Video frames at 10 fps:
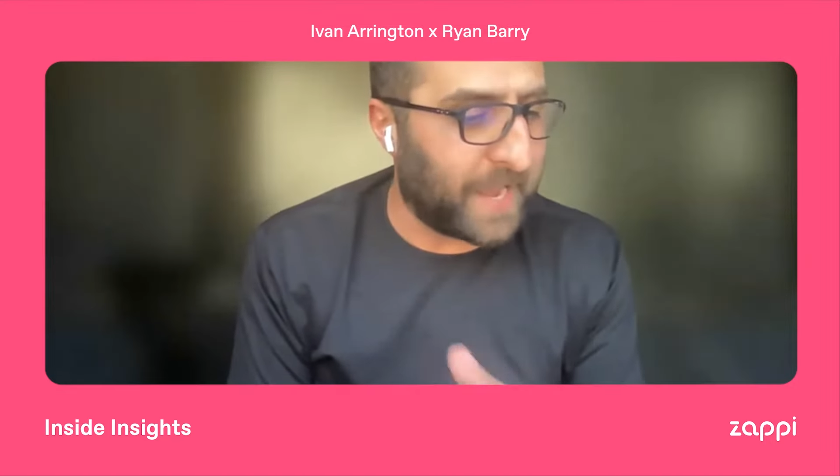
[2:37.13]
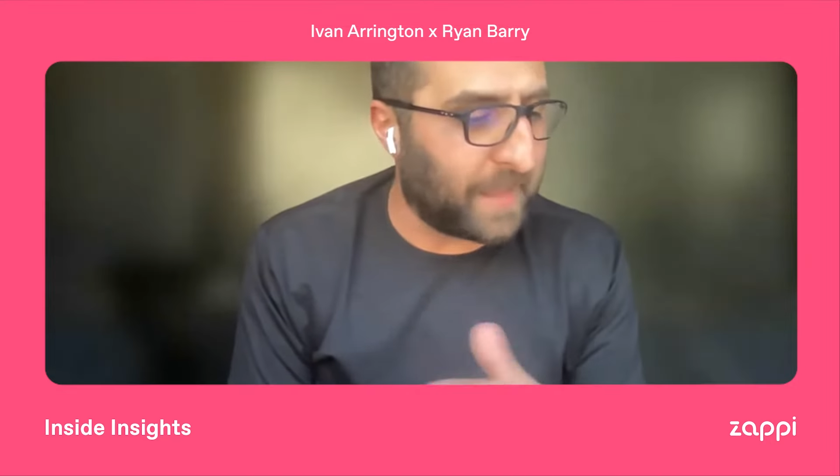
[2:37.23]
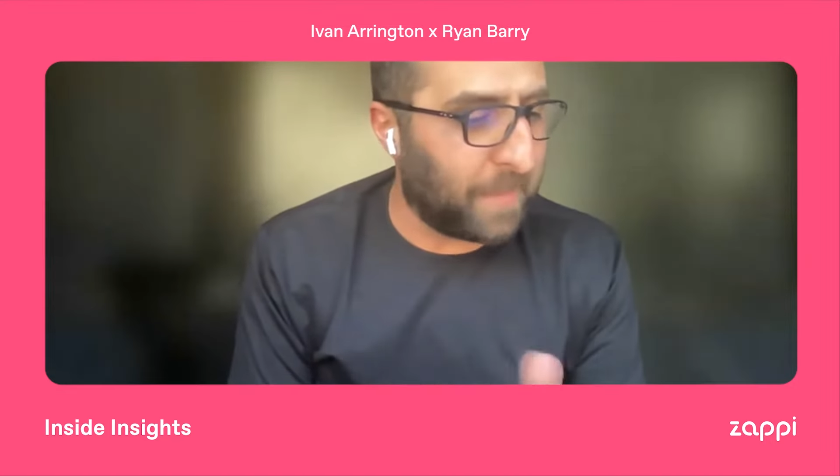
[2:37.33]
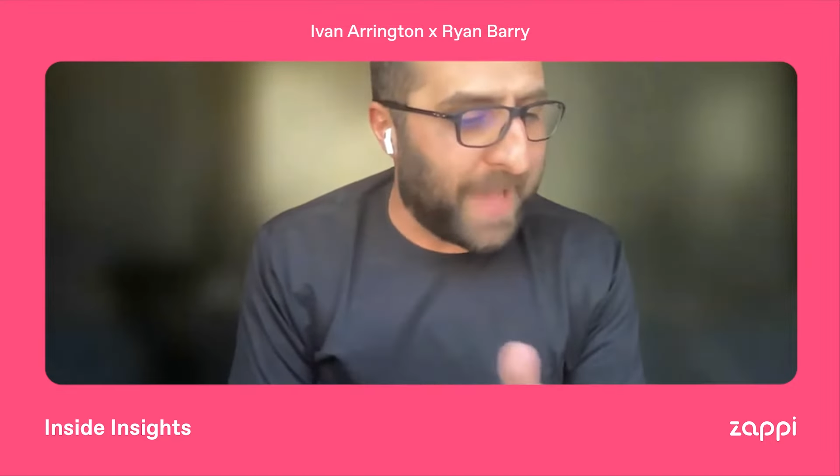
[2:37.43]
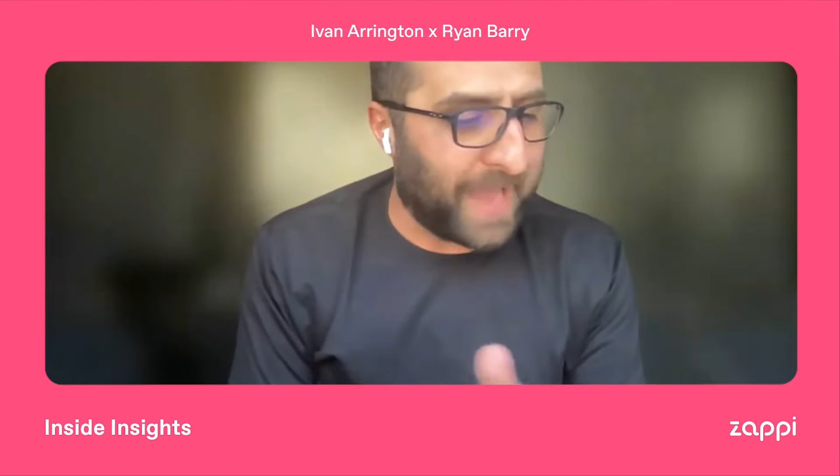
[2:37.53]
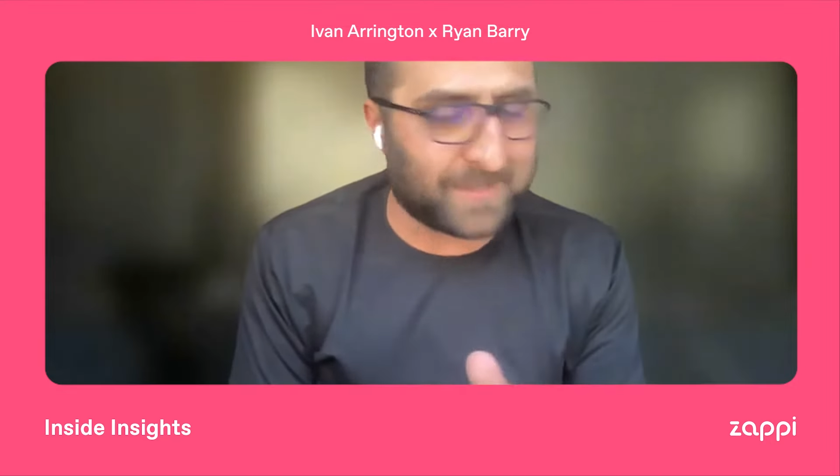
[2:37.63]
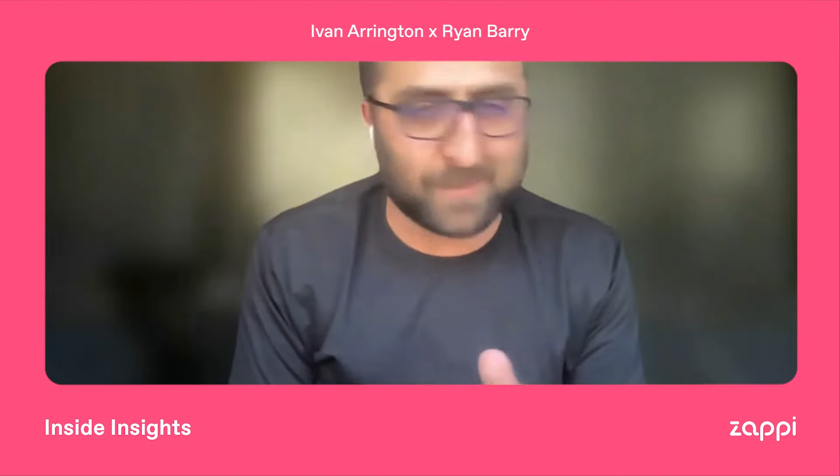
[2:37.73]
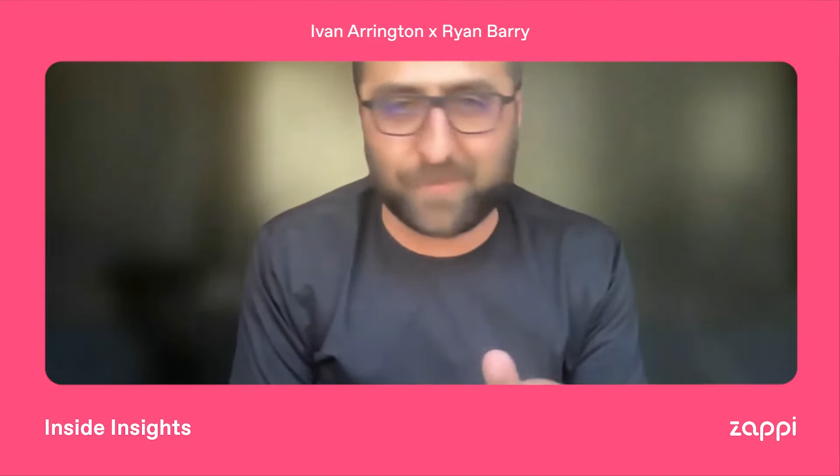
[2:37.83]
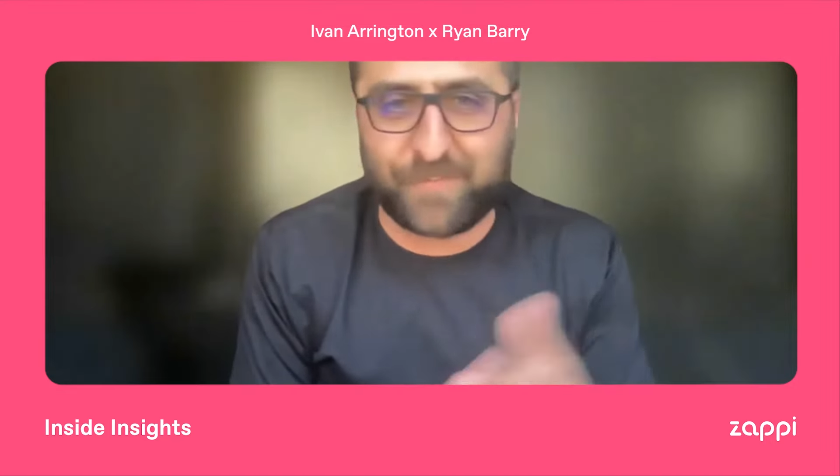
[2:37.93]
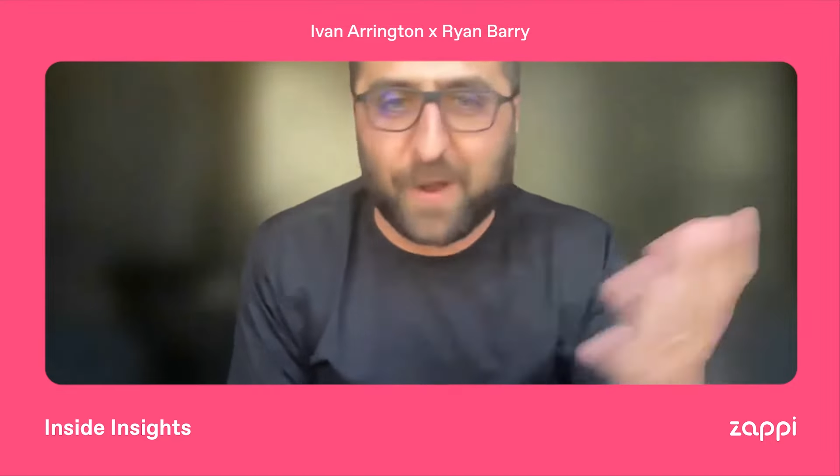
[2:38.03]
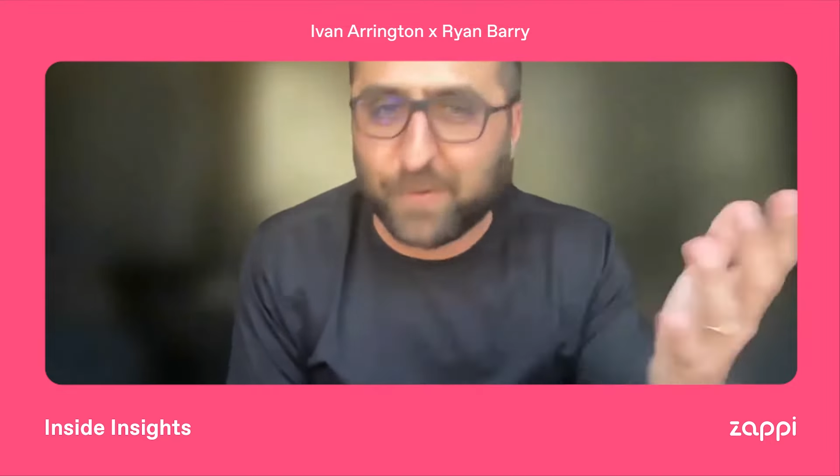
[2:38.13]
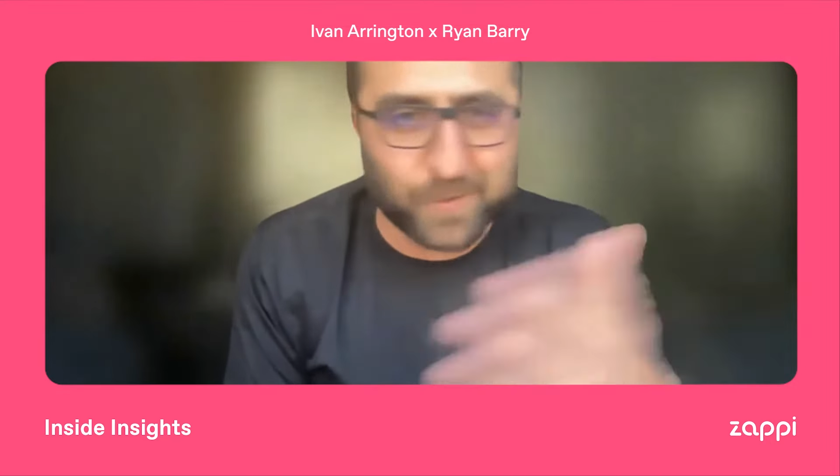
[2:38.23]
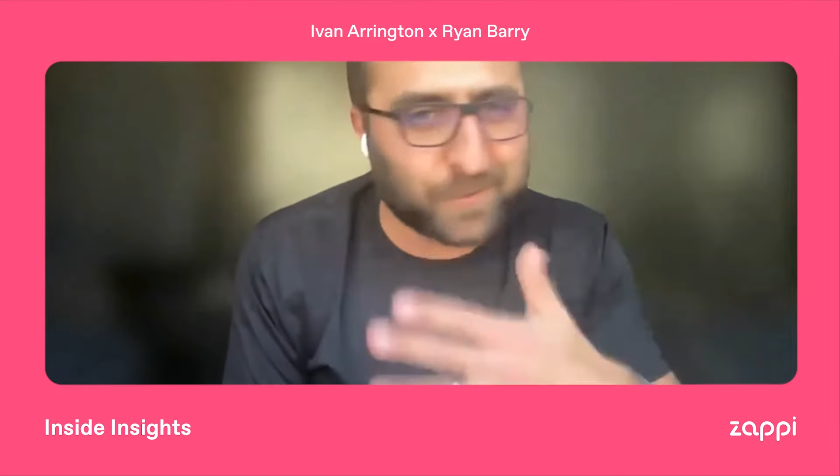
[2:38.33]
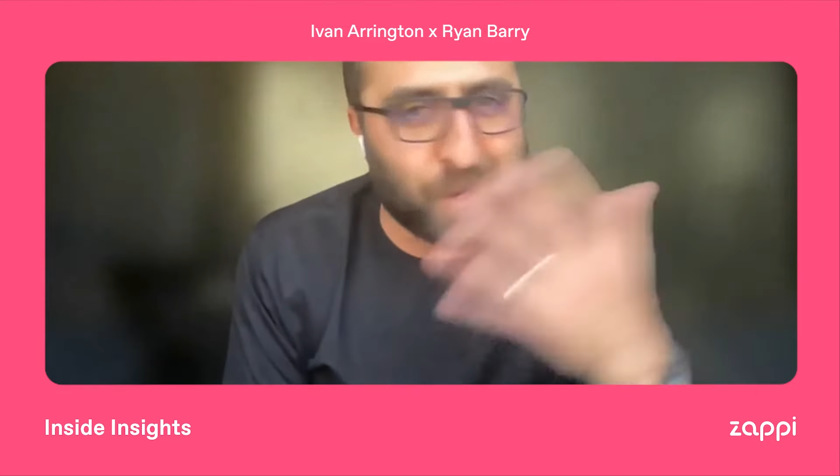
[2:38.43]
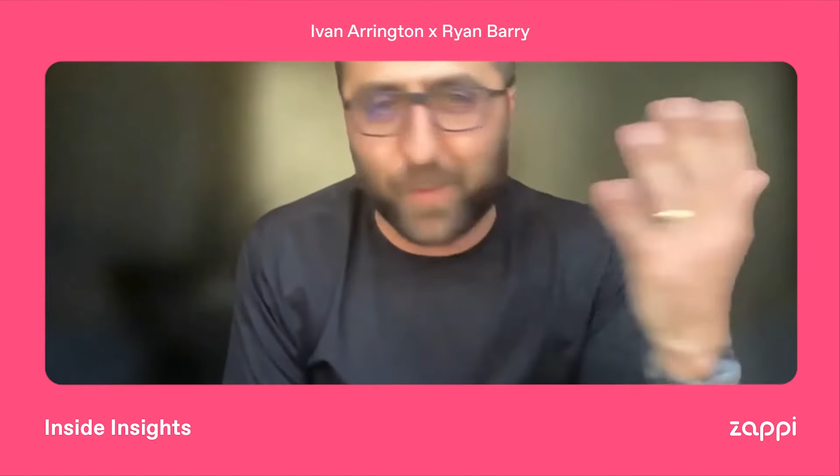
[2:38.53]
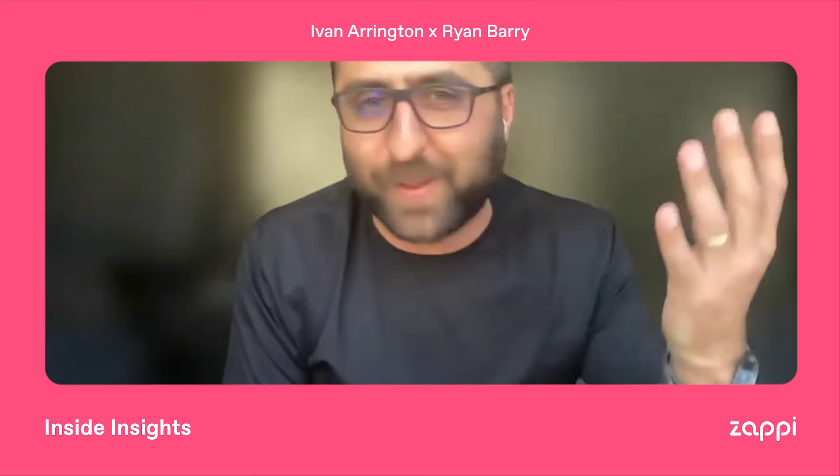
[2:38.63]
dating back to the founders